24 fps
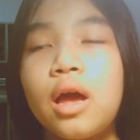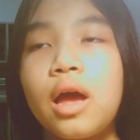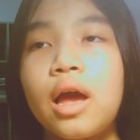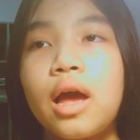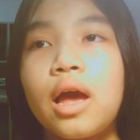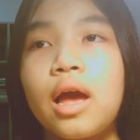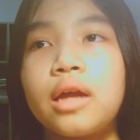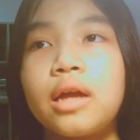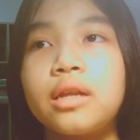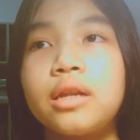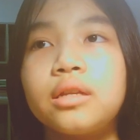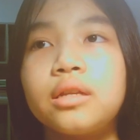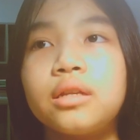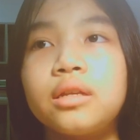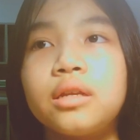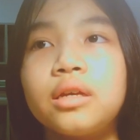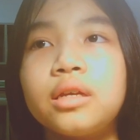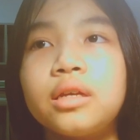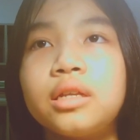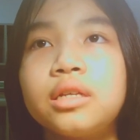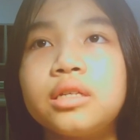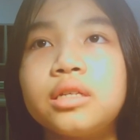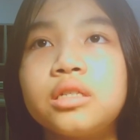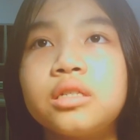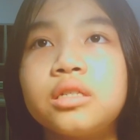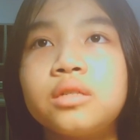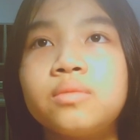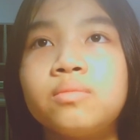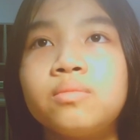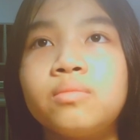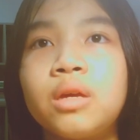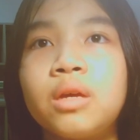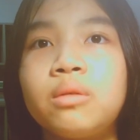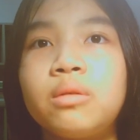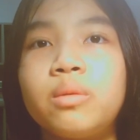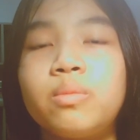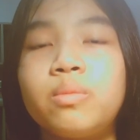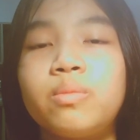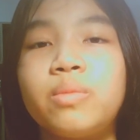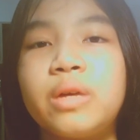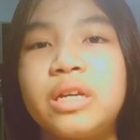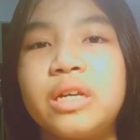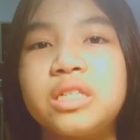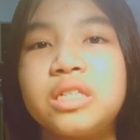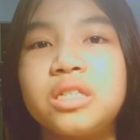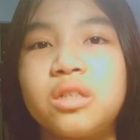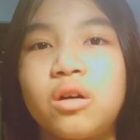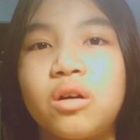and it is maybe
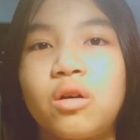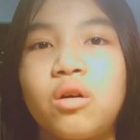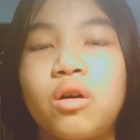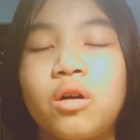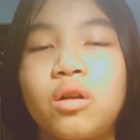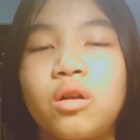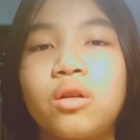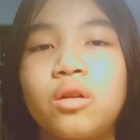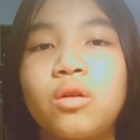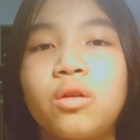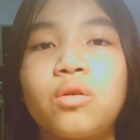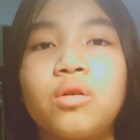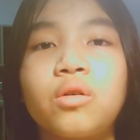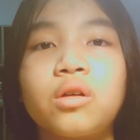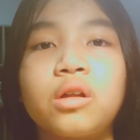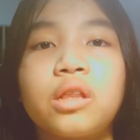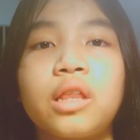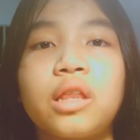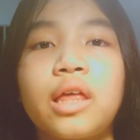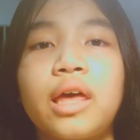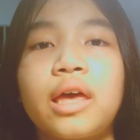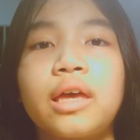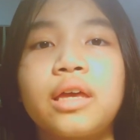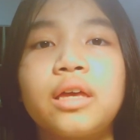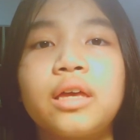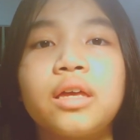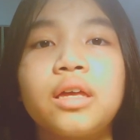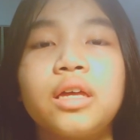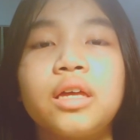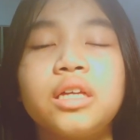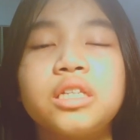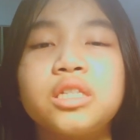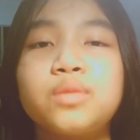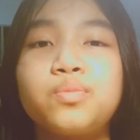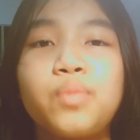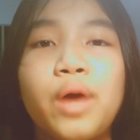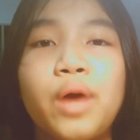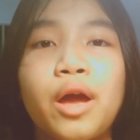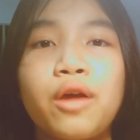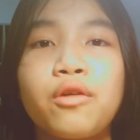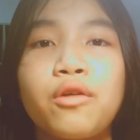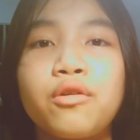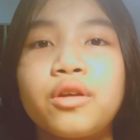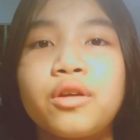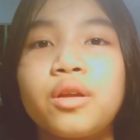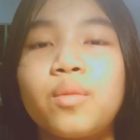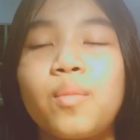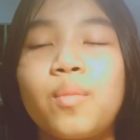based on or like
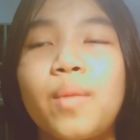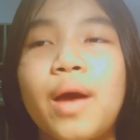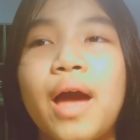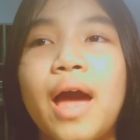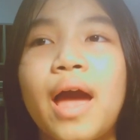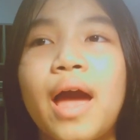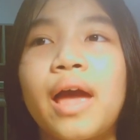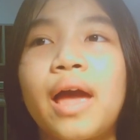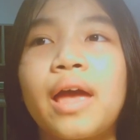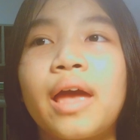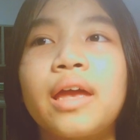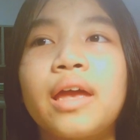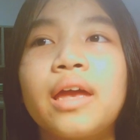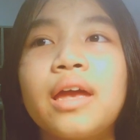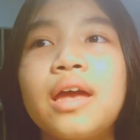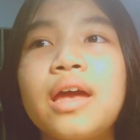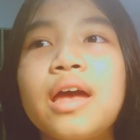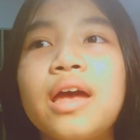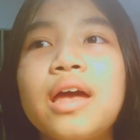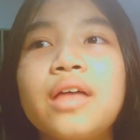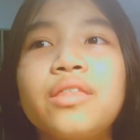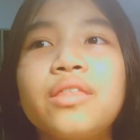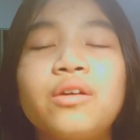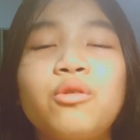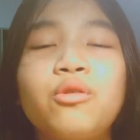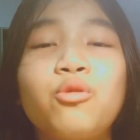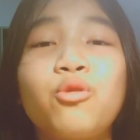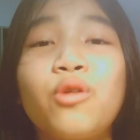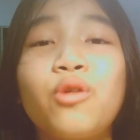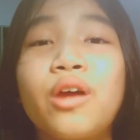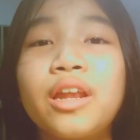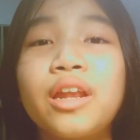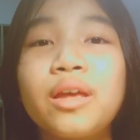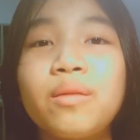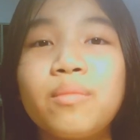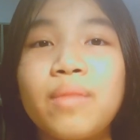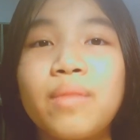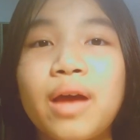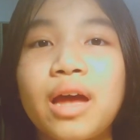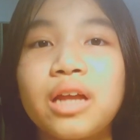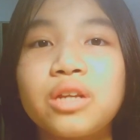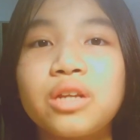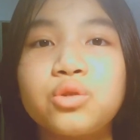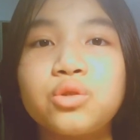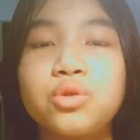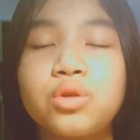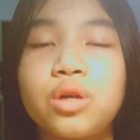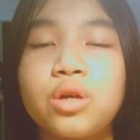inspired by the Running
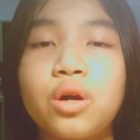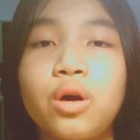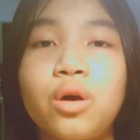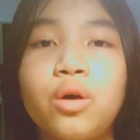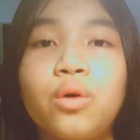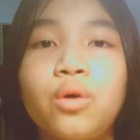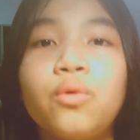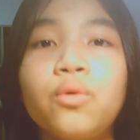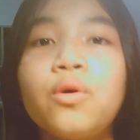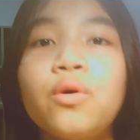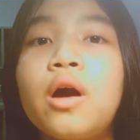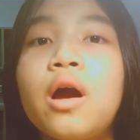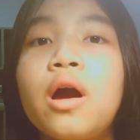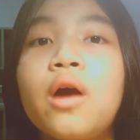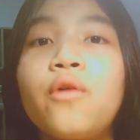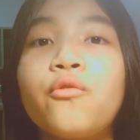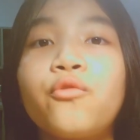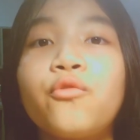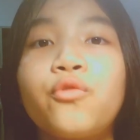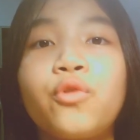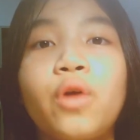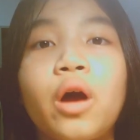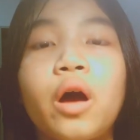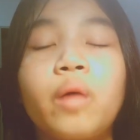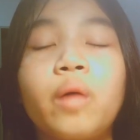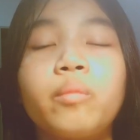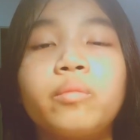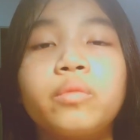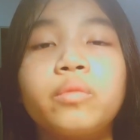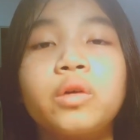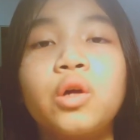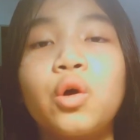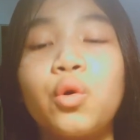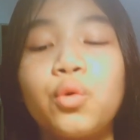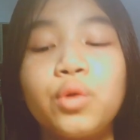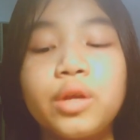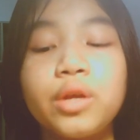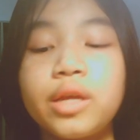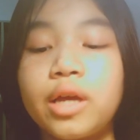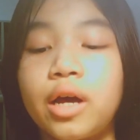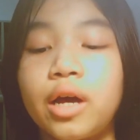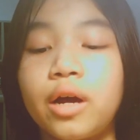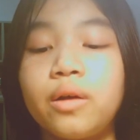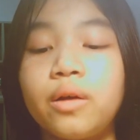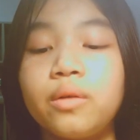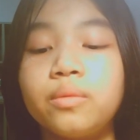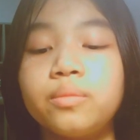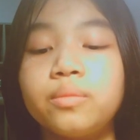Man show from
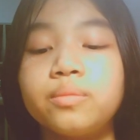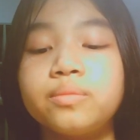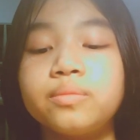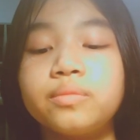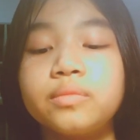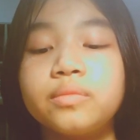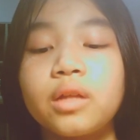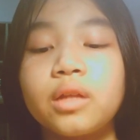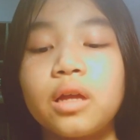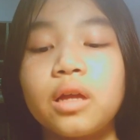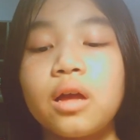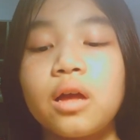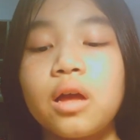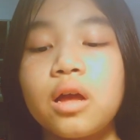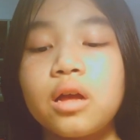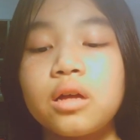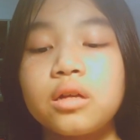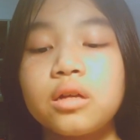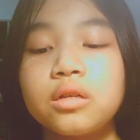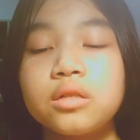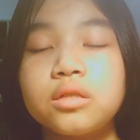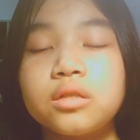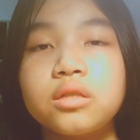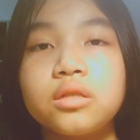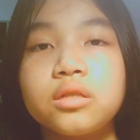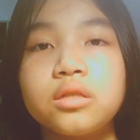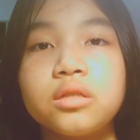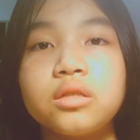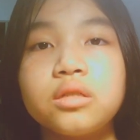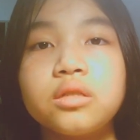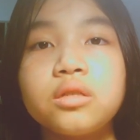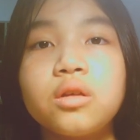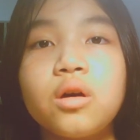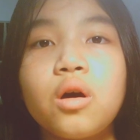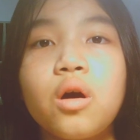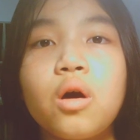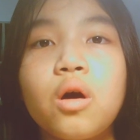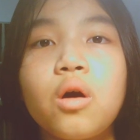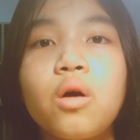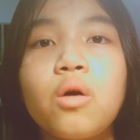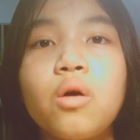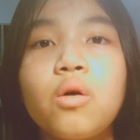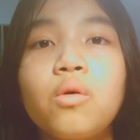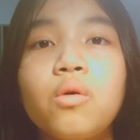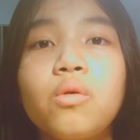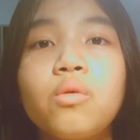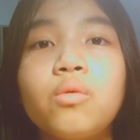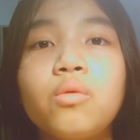Korea.
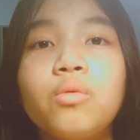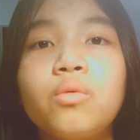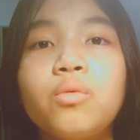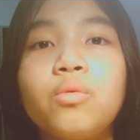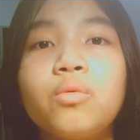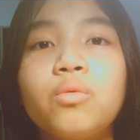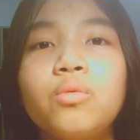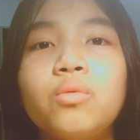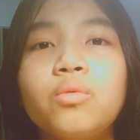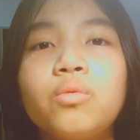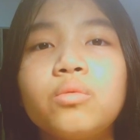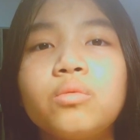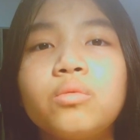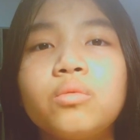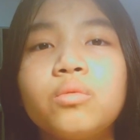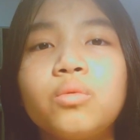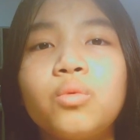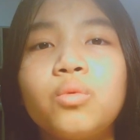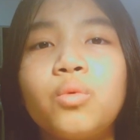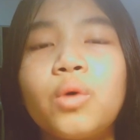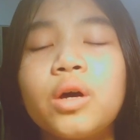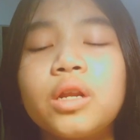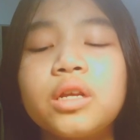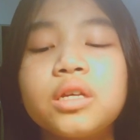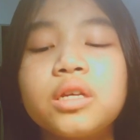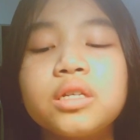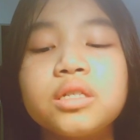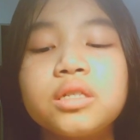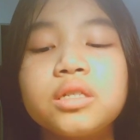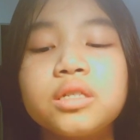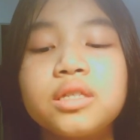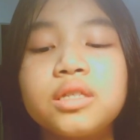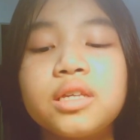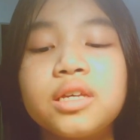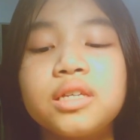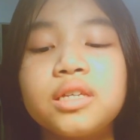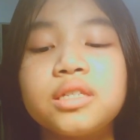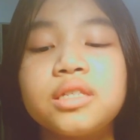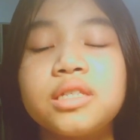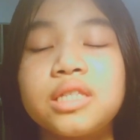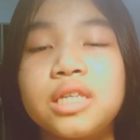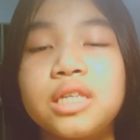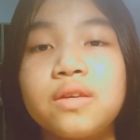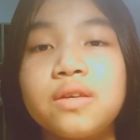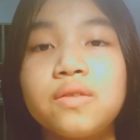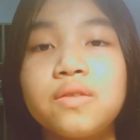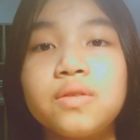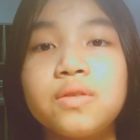So, what is this
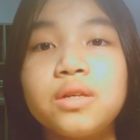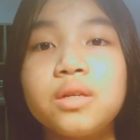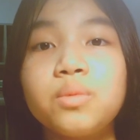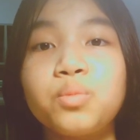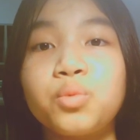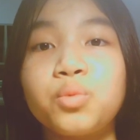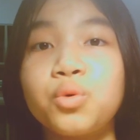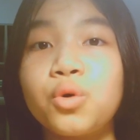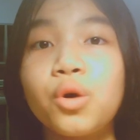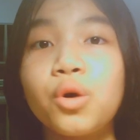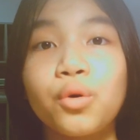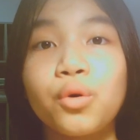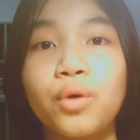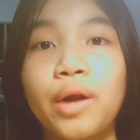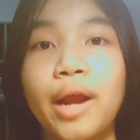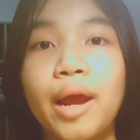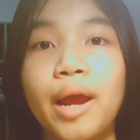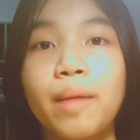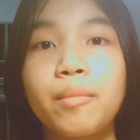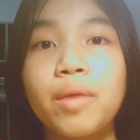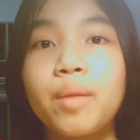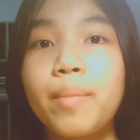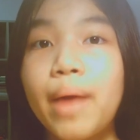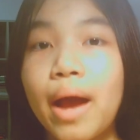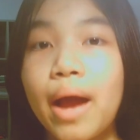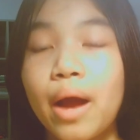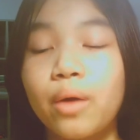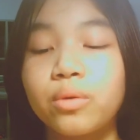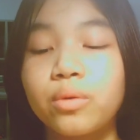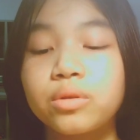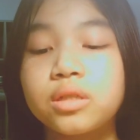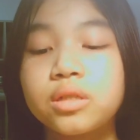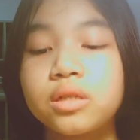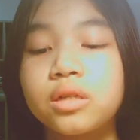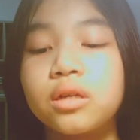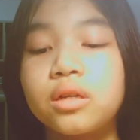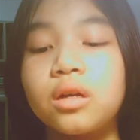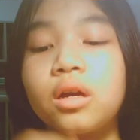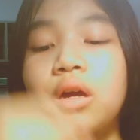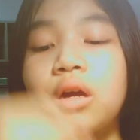TV program about?